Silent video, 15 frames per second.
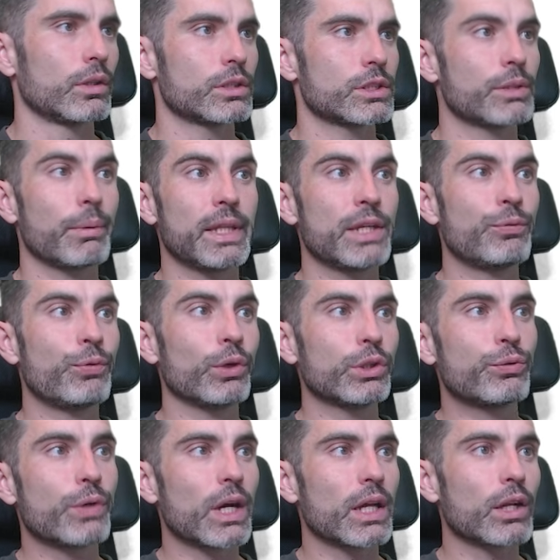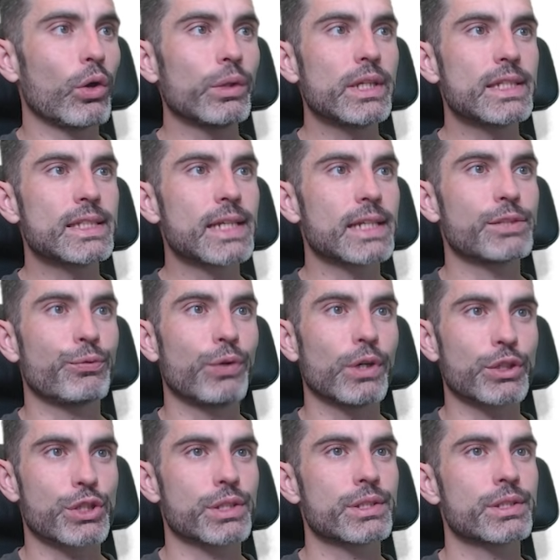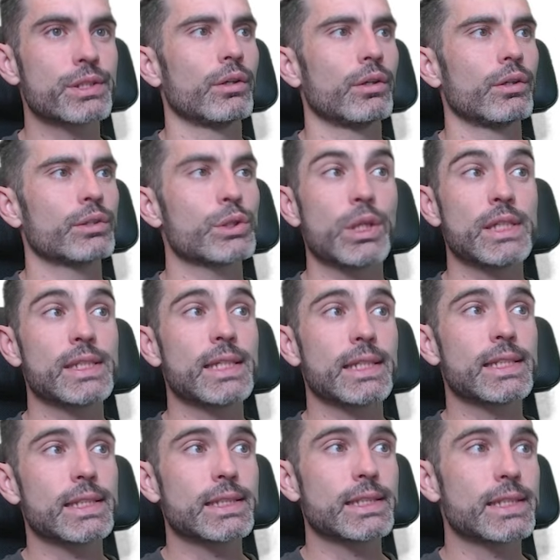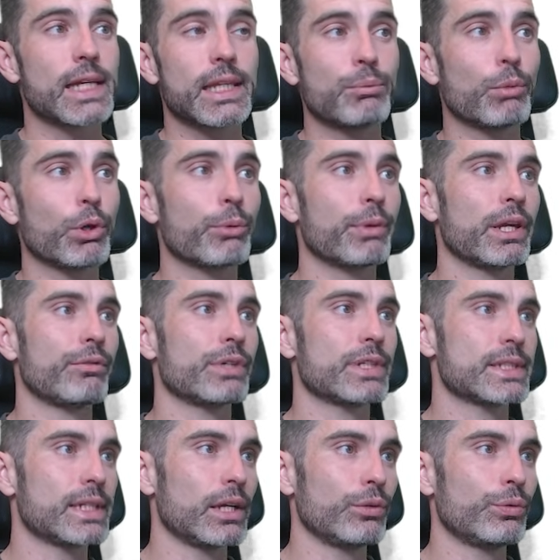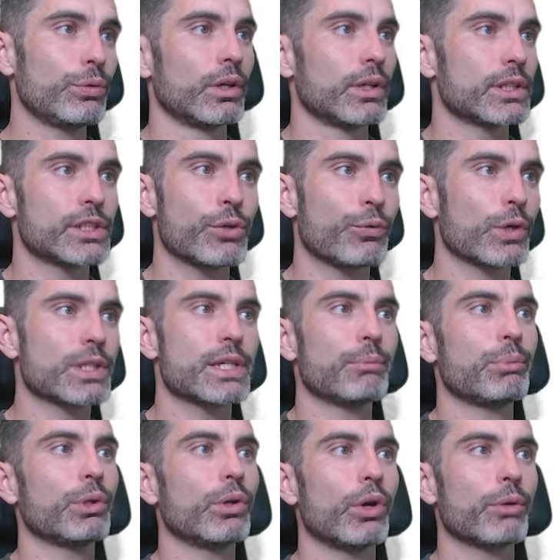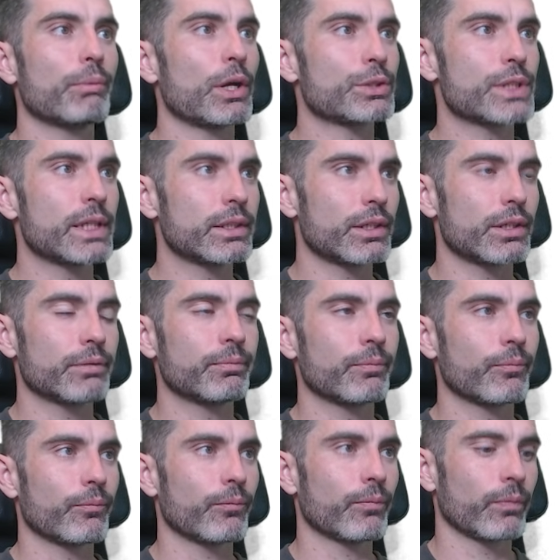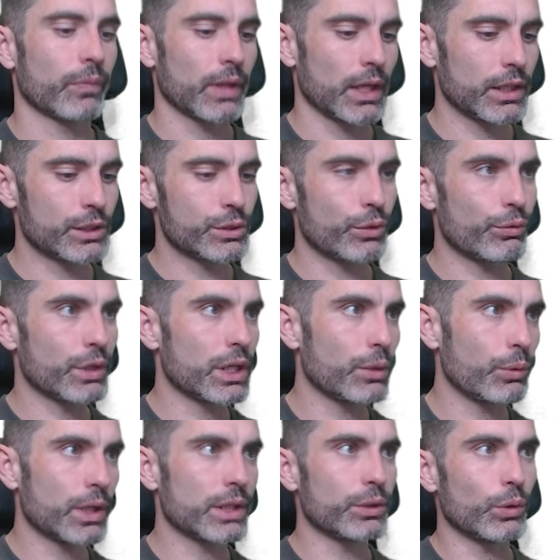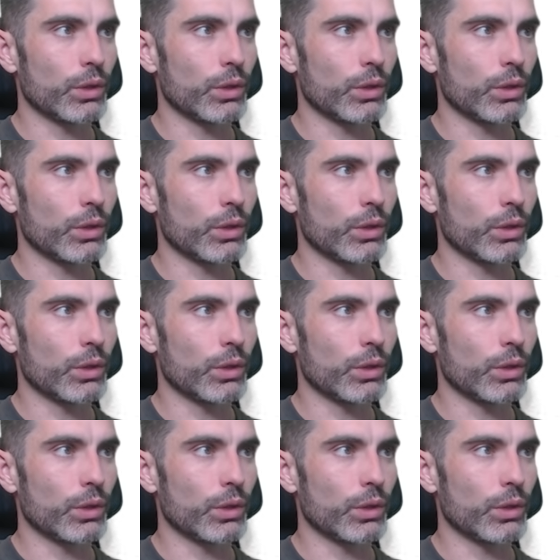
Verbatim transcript: So by default, you've got all these kinds of functions. So these exist inside the mono behavior itself. So for example, on mouse enter, and this one over here, we can do a